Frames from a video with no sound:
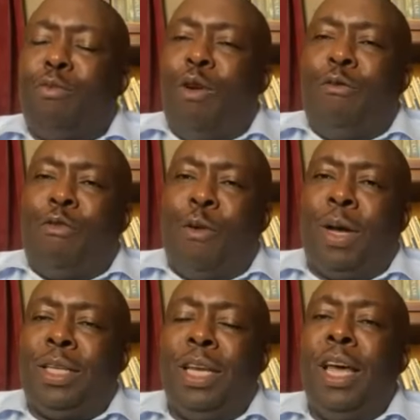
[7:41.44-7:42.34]
go
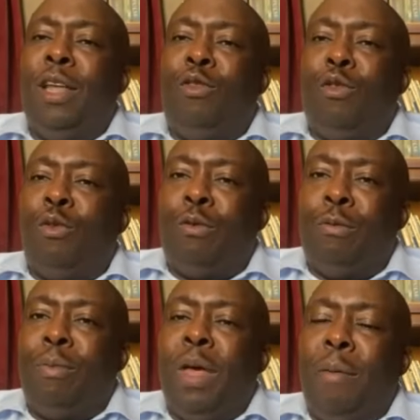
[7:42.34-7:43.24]
forward to
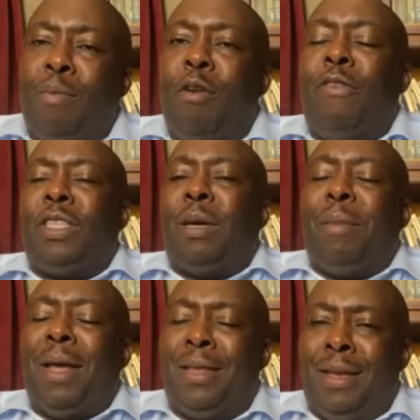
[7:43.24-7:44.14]
proffer
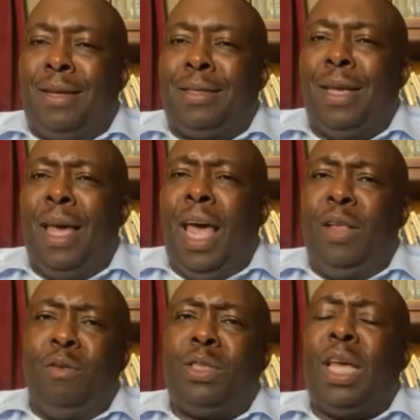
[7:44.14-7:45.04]
some ideas.
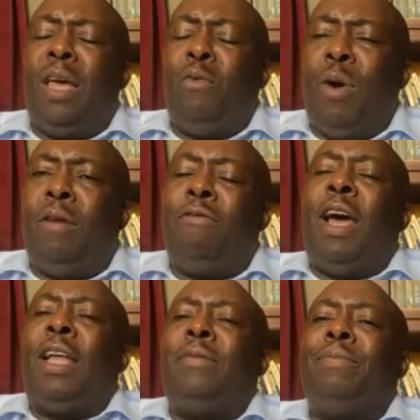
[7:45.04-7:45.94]
And you'll say, well,
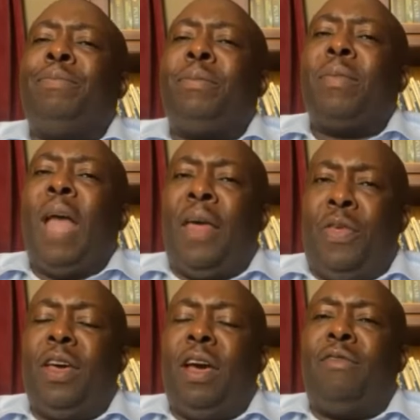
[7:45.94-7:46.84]
fine. I
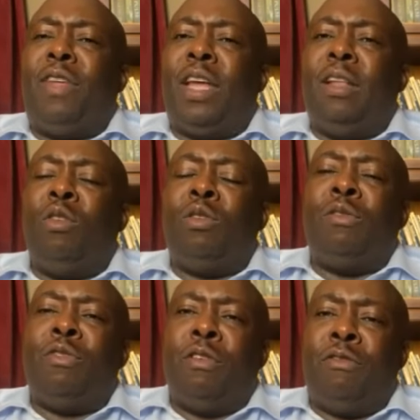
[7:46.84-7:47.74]
think I've taken note
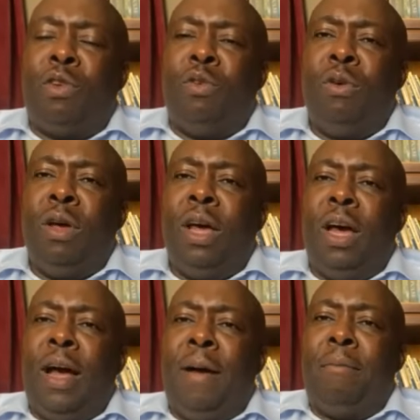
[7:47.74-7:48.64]
of your view.
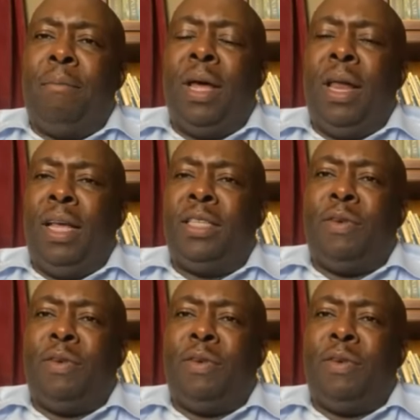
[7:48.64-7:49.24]
Let's